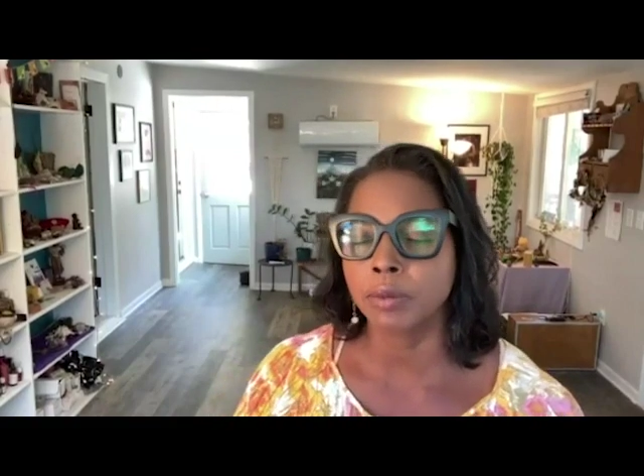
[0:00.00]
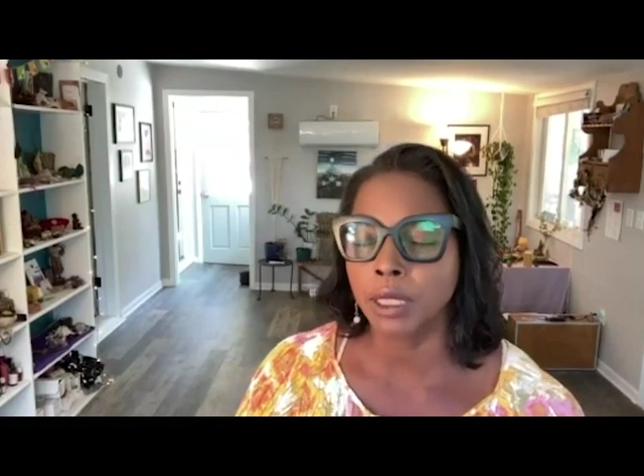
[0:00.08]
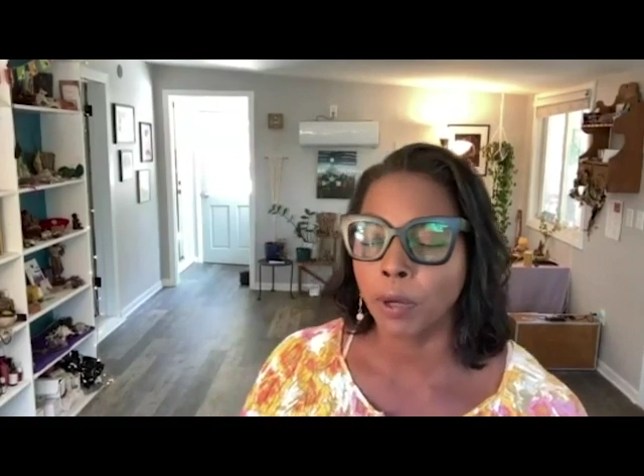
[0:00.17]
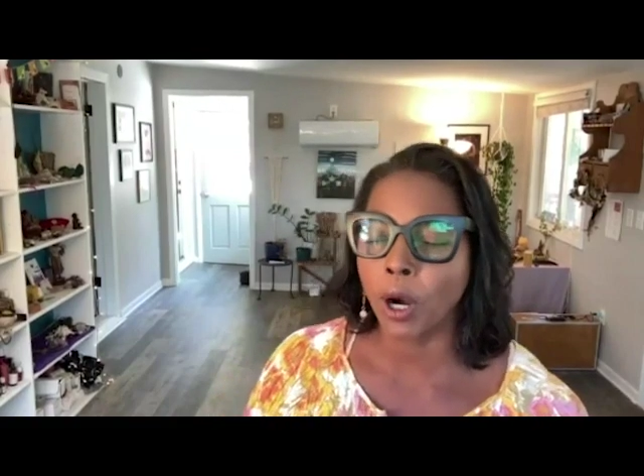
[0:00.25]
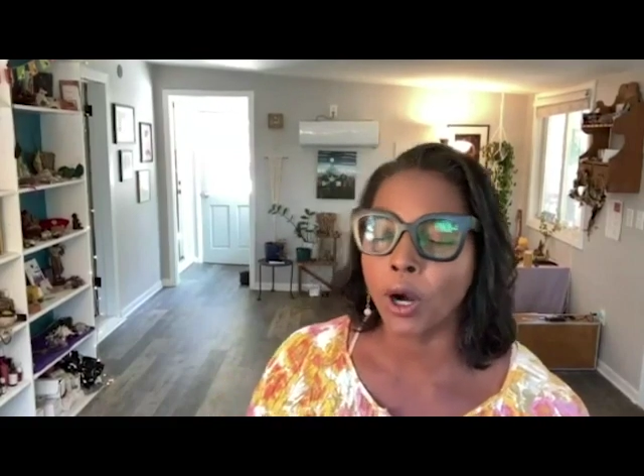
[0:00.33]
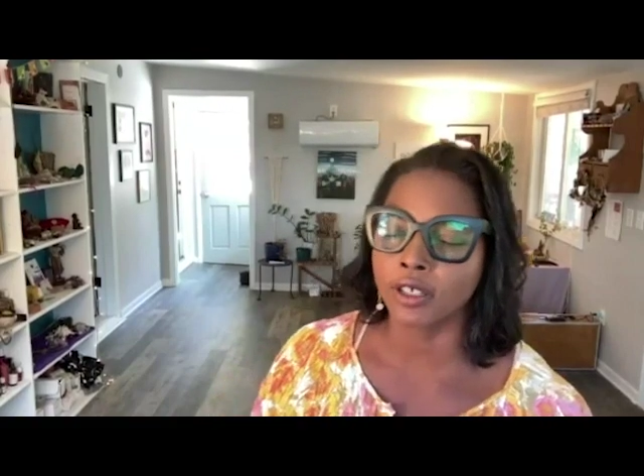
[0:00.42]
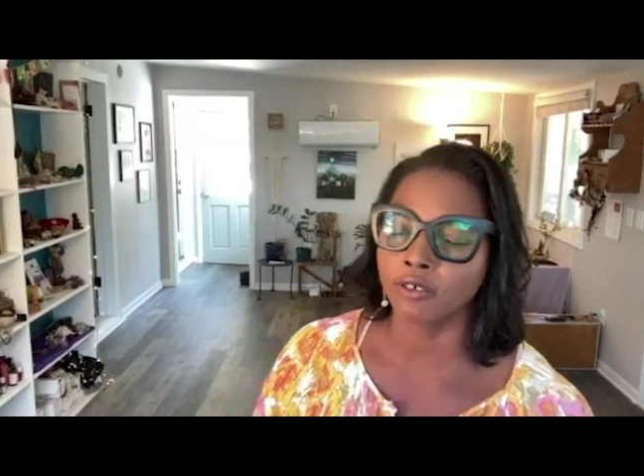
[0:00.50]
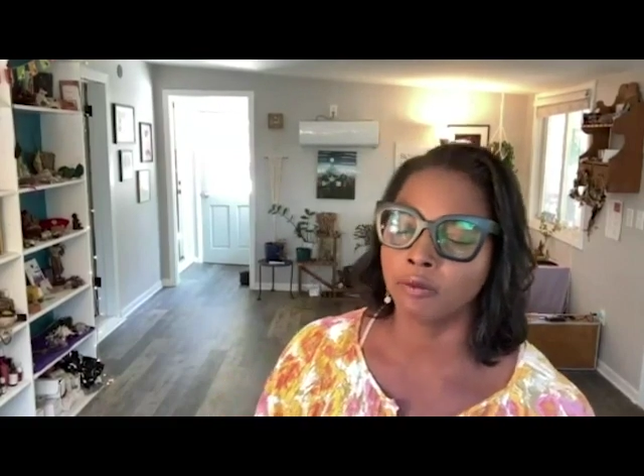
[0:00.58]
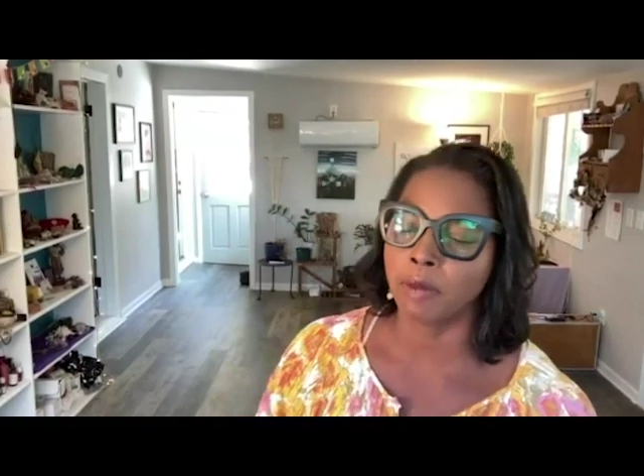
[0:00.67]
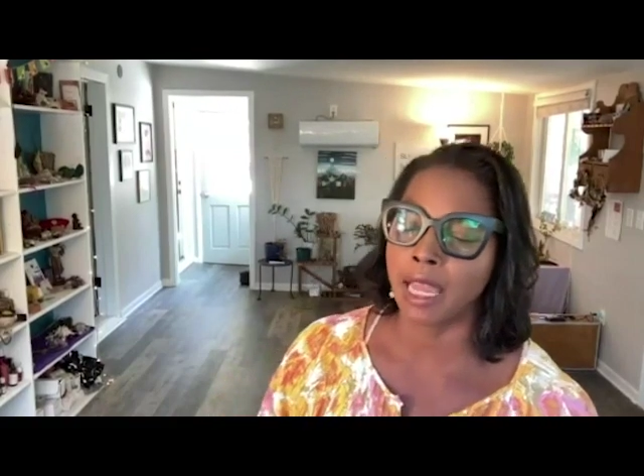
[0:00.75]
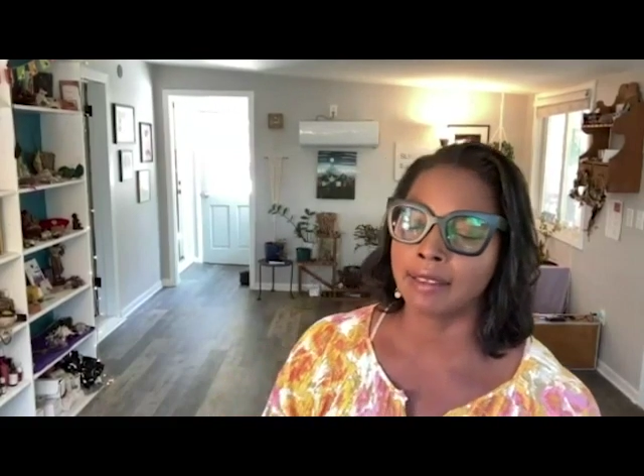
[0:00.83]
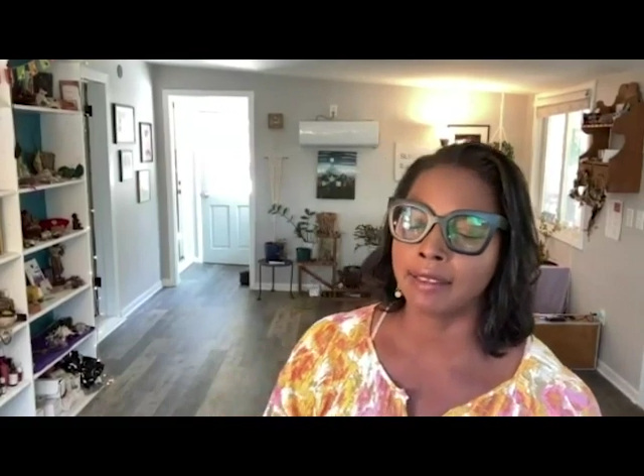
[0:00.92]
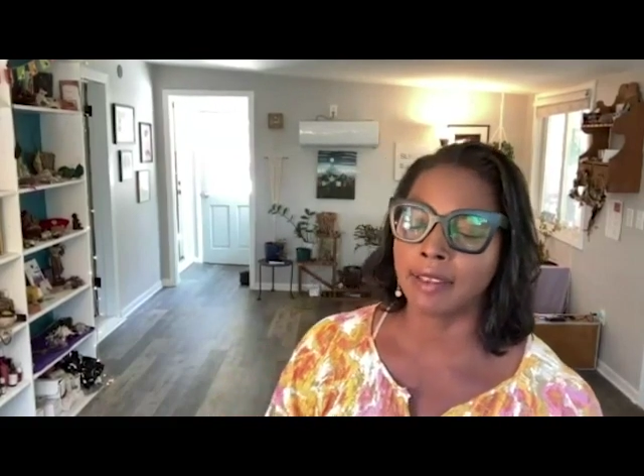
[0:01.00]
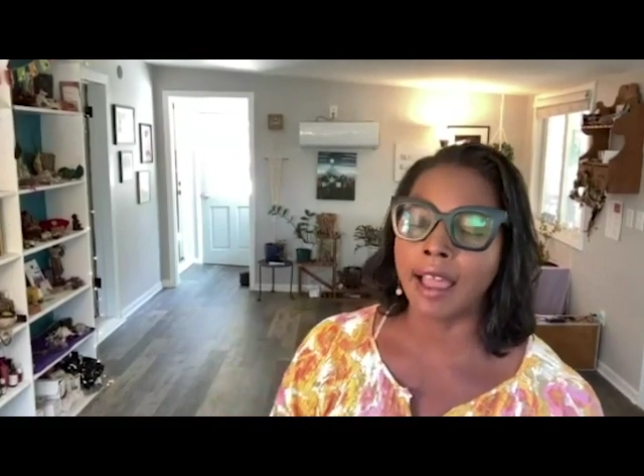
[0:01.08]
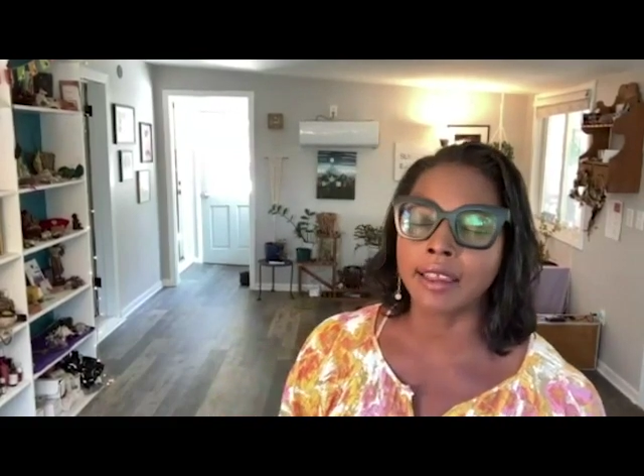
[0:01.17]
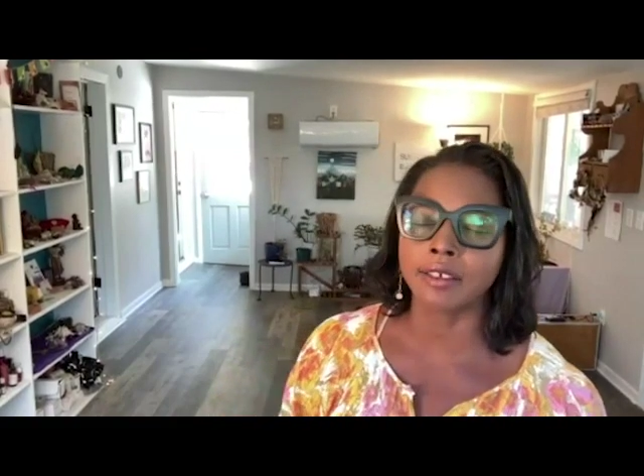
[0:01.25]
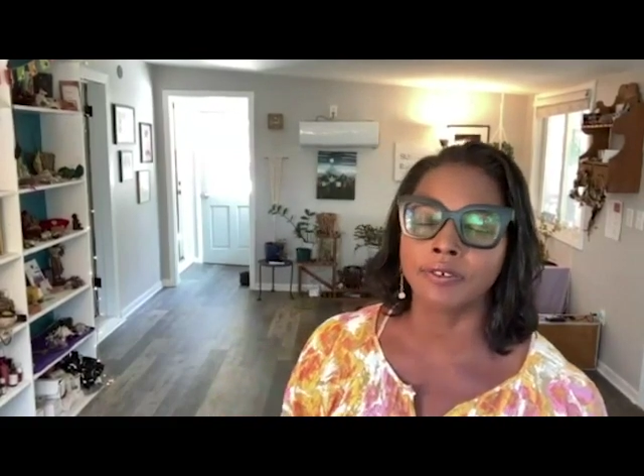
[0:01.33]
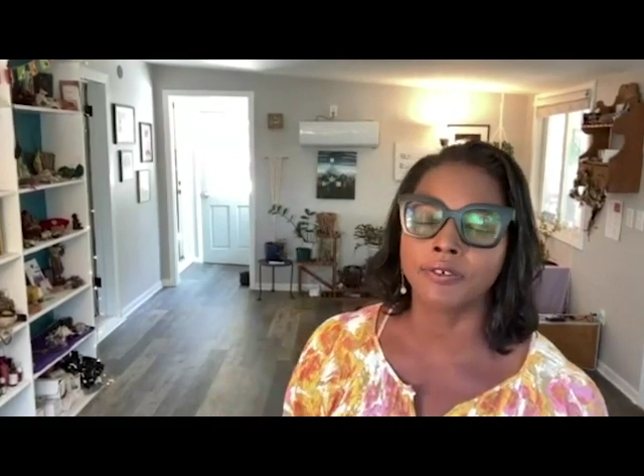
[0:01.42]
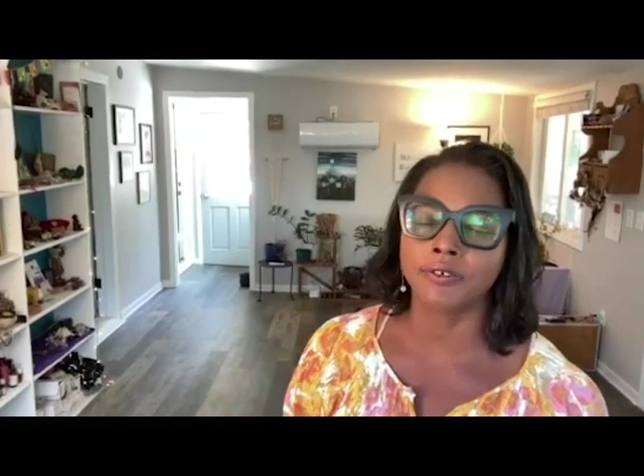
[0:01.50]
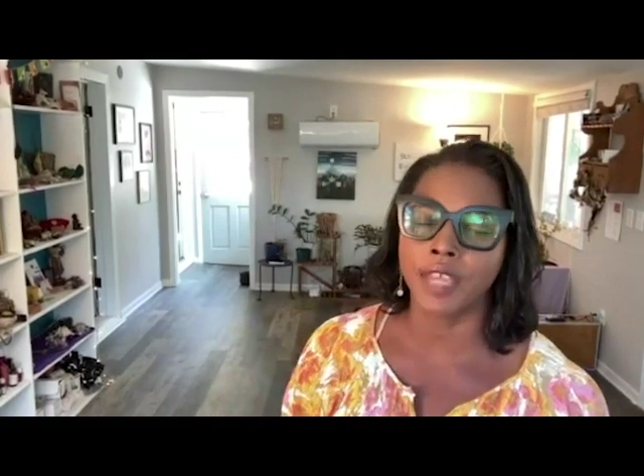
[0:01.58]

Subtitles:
big part of my life